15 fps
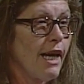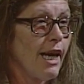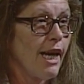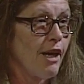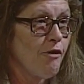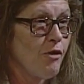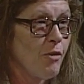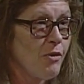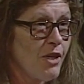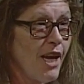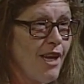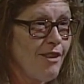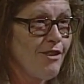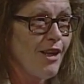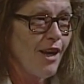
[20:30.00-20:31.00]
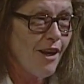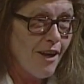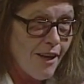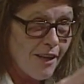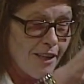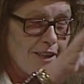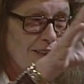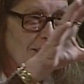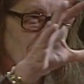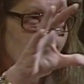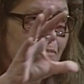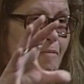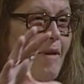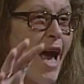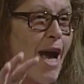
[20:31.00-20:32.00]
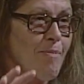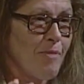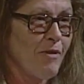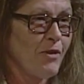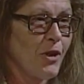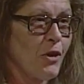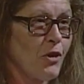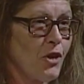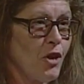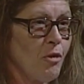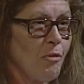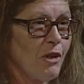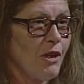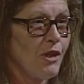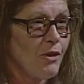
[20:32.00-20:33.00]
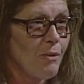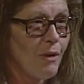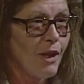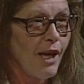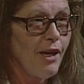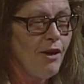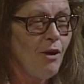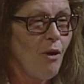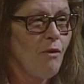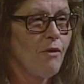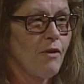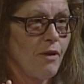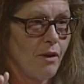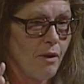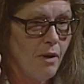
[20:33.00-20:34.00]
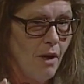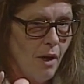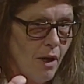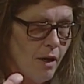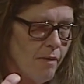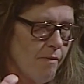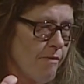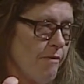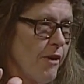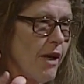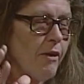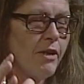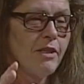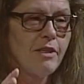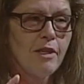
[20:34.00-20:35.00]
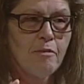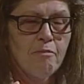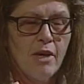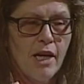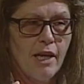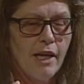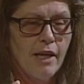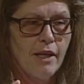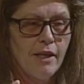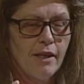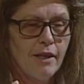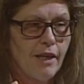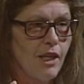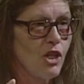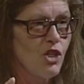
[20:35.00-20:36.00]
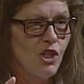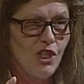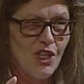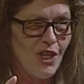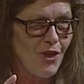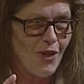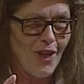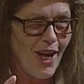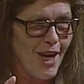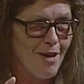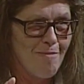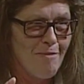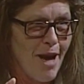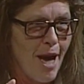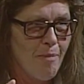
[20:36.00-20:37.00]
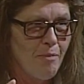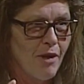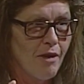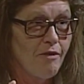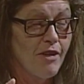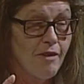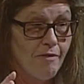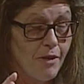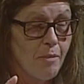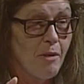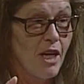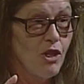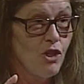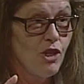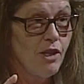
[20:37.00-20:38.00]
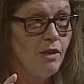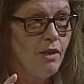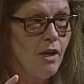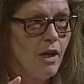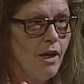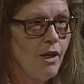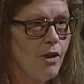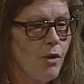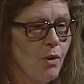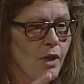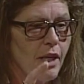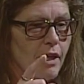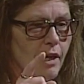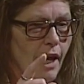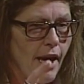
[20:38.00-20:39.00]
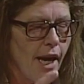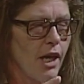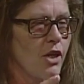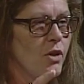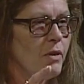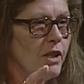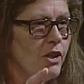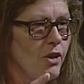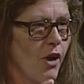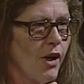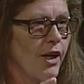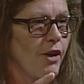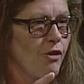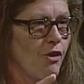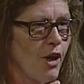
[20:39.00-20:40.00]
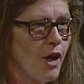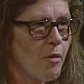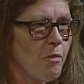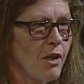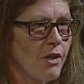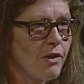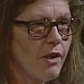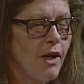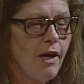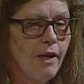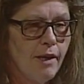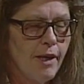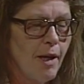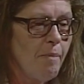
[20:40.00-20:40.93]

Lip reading: If you take the map of curcumin and you lay it over the very schematic engineer-like map of inflammation, you can actually target therapies. Yep.